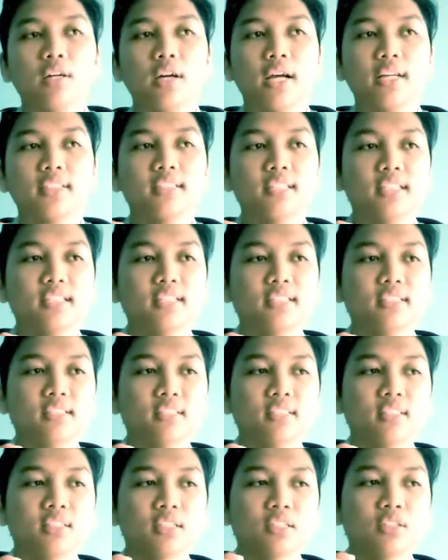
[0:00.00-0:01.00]

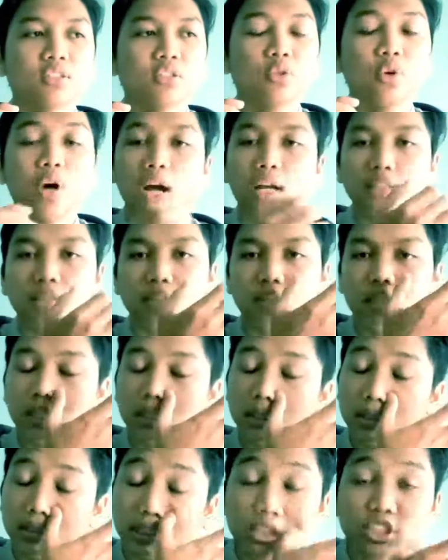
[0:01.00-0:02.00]
ethics to ask
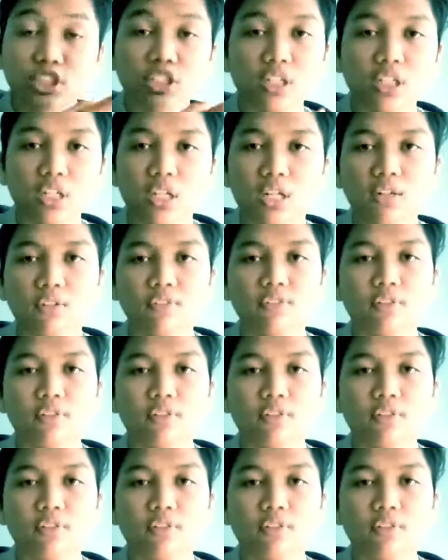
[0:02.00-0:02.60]
the teacher